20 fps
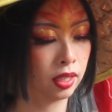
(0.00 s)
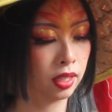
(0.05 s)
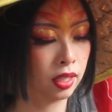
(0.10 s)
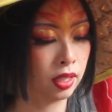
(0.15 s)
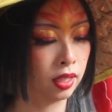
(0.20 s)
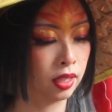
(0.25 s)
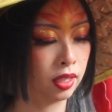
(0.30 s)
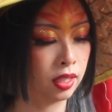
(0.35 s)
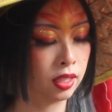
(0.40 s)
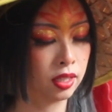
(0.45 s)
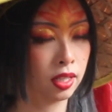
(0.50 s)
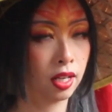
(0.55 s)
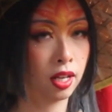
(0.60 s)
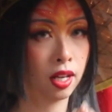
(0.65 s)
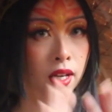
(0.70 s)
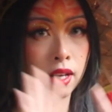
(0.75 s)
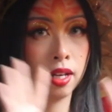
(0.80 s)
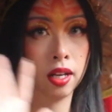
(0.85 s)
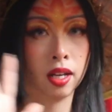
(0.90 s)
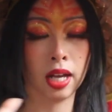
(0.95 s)
at
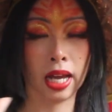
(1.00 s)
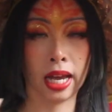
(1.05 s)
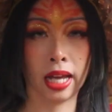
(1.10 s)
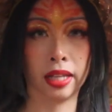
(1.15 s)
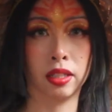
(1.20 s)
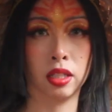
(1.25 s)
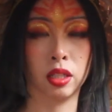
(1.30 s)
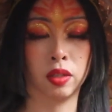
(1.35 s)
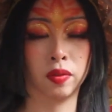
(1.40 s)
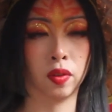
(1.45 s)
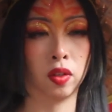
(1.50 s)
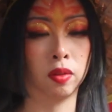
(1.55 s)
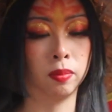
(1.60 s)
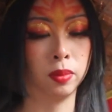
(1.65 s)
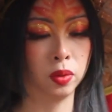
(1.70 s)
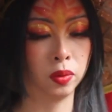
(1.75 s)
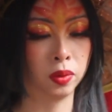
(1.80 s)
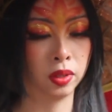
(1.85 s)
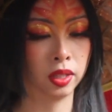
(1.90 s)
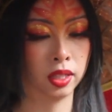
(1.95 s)
this full
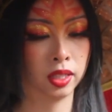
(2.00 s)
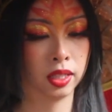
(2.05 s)
moon.